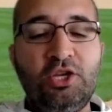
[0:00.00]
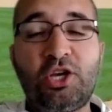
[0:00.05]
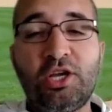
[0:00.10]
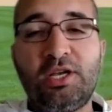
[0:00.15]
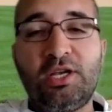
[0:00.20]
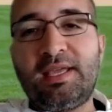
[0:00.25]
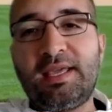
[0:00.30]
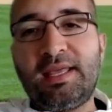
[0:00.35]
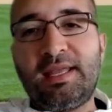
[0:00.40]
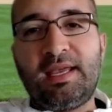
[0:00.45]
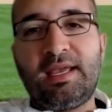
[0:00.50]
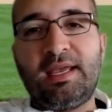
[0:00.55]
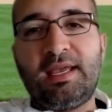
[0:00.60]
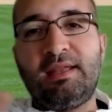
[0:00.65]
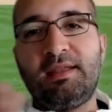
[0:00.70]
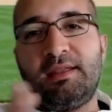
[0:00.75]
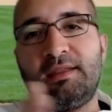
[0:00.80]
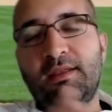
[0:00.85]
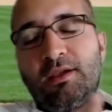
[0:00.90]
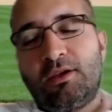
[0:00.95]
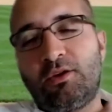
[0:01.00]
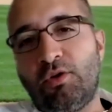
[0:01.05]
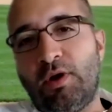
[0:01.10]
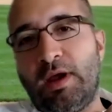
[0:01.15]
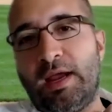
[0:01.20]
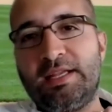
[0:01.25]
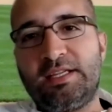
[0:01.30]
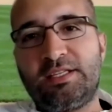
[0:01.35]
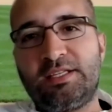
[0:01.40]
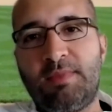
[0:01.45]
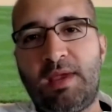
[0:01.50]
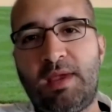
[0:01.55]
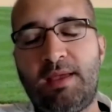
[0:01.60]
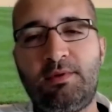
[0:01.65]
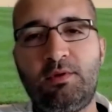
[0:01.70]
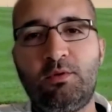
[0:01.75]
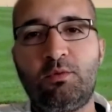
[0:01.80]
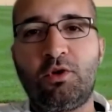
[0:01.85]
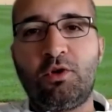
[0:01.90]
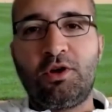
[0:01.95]
couldn't get in. The grades
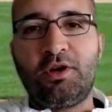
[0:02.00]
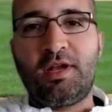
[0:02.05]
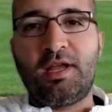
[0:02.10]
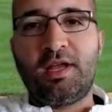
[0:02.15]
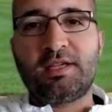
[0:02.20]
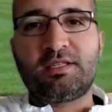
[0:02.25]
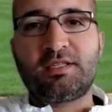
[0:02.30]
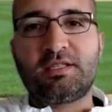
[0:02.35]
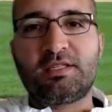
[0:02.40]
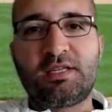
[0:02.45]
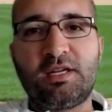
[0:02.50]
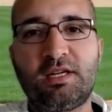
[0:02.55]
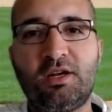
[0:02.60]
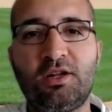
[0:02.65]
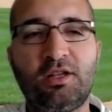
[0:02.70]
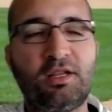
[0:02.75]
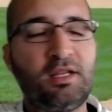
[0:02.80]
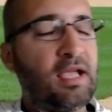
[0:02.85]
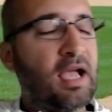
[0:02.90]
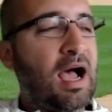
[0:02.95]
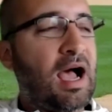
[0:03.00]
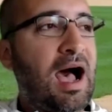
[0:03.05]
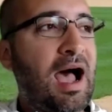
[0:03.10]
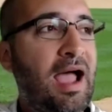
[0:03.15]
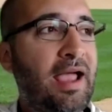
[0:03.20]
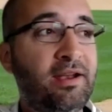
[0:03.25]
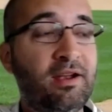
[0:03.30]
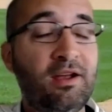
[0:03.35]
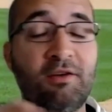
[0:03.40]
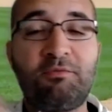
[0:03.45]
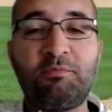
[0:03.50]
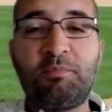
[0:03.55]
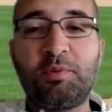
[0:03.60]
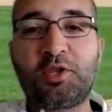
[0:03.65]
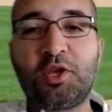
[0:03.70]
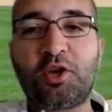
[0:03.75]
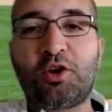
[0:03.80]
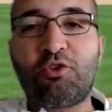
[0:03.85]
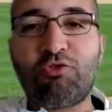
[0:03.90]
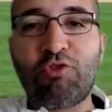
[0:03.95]
maybe weren't necessarily high enough. But
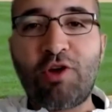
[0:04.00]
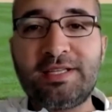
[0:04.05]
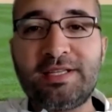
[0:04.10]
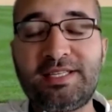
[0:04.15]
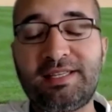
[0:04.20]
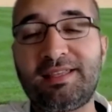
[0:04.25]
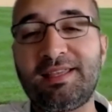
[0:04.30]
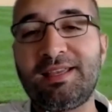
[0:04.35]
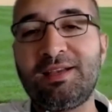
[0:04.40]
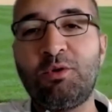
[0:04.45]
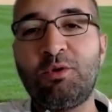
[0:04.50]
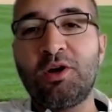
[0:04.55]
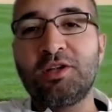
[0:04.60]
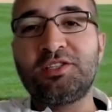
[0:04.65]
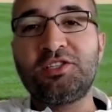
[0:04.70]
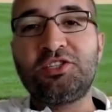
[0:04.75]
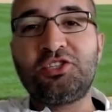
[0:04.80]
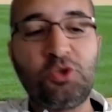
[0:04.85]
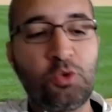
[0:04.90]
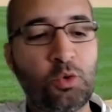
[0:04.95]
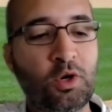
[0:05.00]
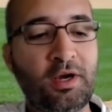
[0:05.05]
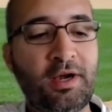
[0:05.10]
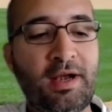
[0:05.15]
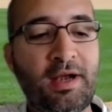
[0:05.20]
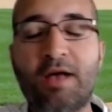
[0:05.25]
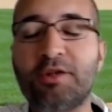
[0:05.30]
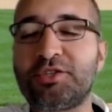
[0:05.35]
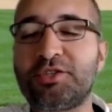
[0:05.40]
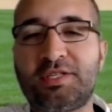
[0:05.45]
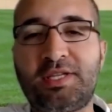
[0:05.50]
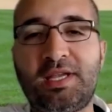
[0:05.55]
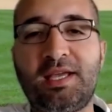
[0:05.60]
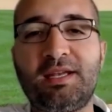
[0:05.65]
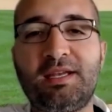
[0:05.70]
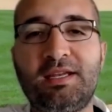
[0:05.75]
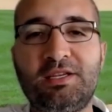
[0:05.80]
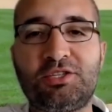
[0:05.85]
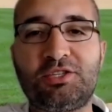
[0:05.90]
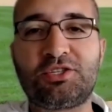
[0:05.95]
the crazy thing was, is you were an
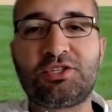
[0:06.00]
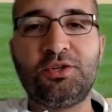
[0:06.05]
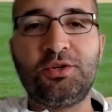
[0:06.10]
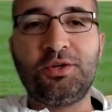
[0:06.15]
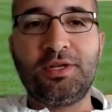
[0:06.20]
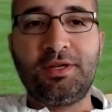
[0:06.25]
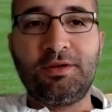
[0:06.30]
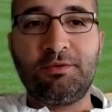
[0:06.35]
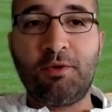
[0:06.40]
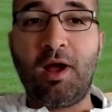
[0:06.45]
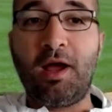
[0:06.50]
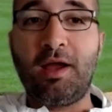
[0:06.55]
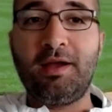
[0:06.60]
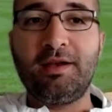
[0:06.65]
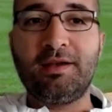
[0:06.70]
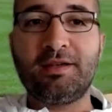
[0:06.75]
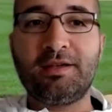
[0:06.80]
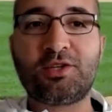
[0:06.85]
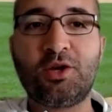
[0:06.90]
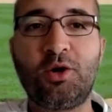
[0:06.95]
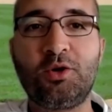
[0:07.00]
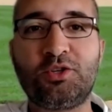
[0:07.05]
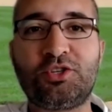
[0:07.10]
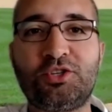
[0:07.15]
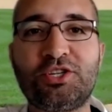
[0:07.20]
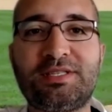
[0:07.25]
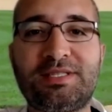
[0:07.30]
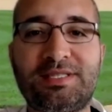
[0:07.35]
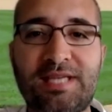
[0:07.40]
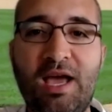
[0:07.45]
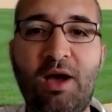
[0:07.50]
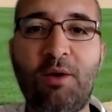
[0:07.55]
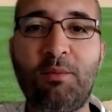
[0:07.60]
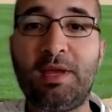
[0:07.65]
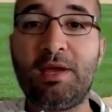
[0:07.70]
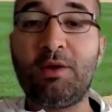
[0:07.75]
outstanding student, right? So just tell me,